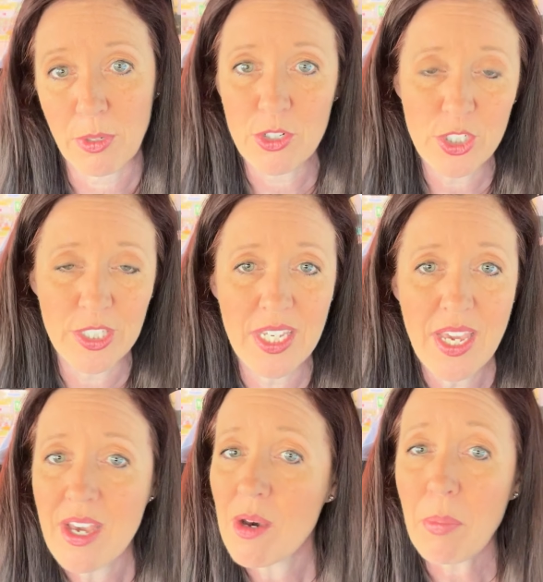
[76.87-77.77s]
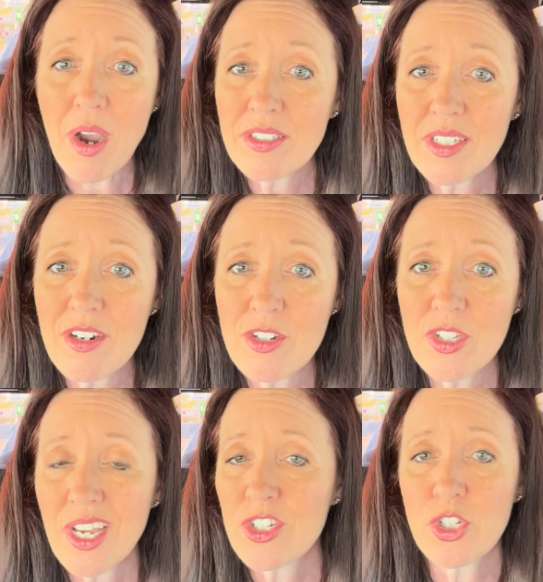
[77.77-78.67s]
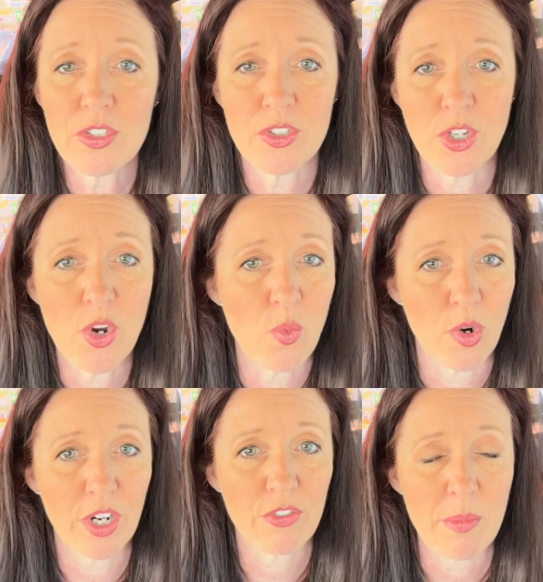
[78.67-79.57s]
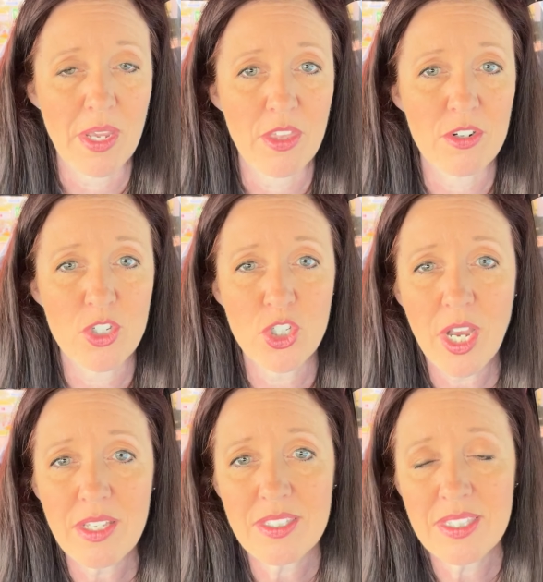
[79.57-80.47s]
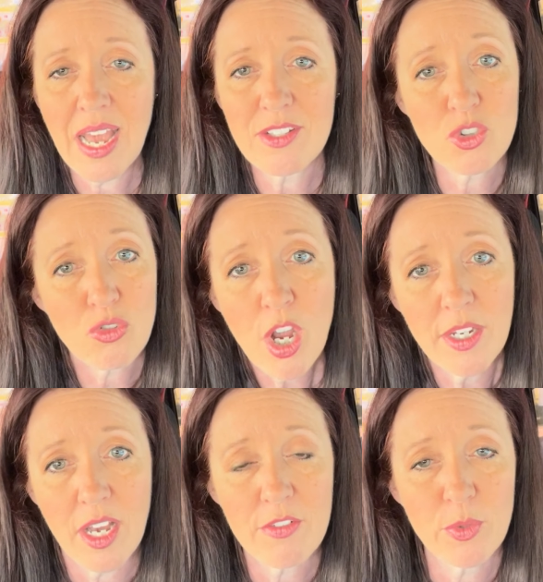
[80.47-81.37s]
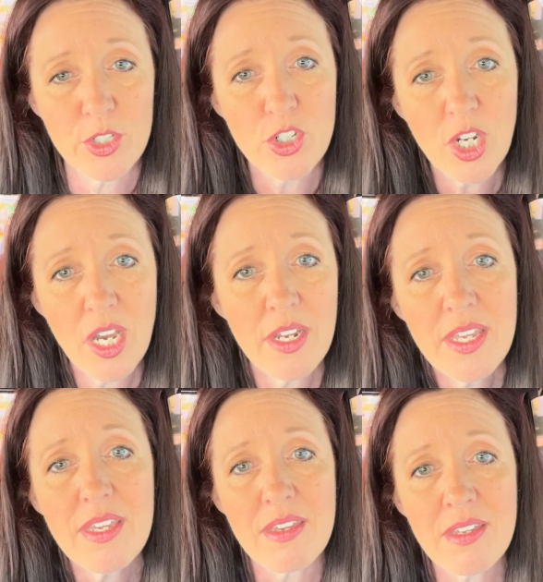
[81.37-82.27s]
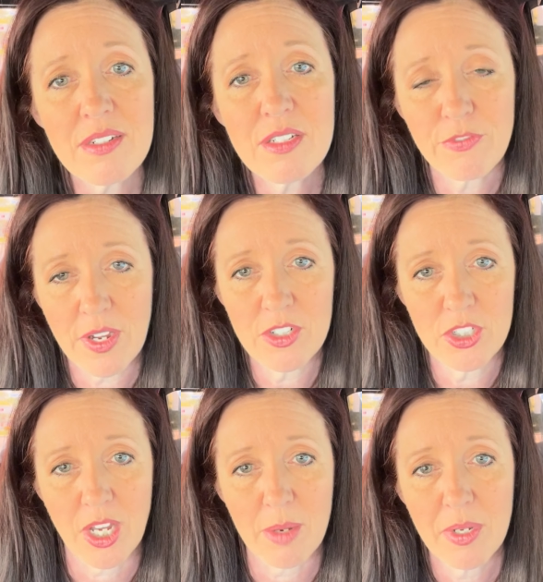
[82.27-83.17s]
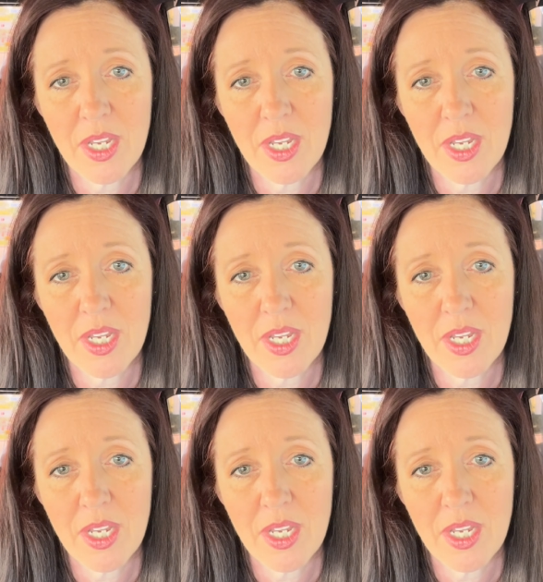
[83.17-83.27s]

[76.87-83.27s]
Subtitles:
Personally, box cutters just don't work for me. They're just not strong enough when you're cutting into Firestop.